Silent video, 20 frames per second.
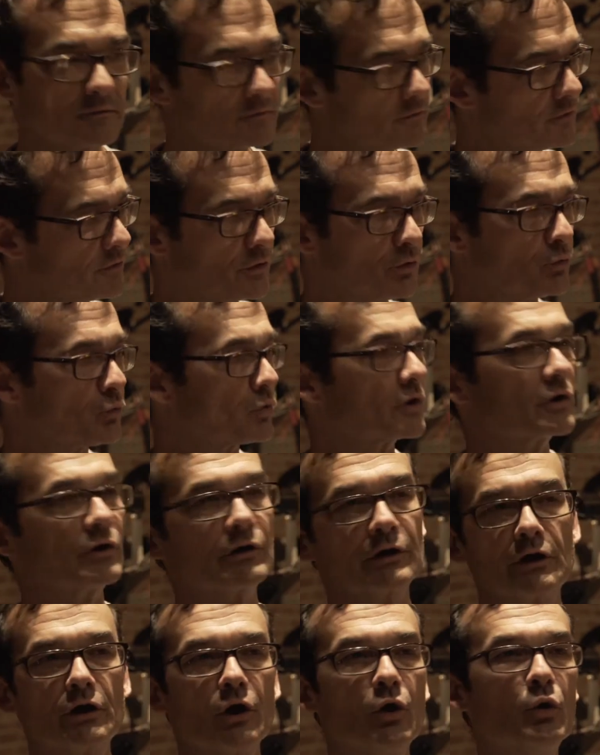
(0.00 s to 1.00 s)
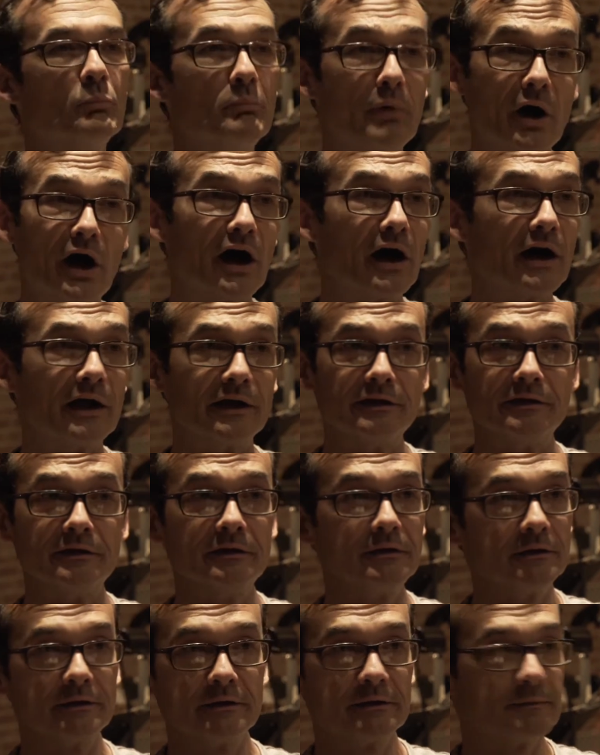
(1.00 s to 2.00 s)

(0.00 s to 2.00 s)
we're going to go buy